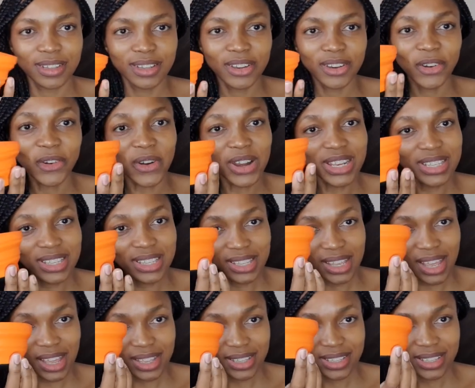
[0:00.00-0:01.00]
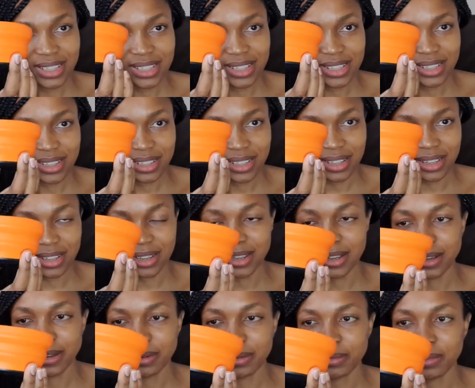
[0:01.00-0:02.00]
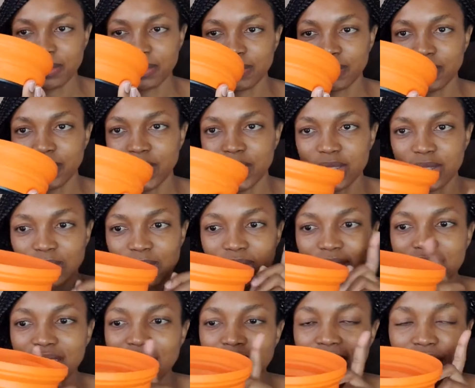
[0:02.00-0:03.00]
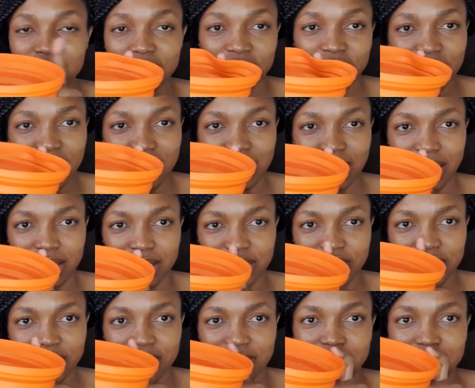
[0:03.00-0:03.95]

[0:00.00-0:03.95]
Great size. This was an extra large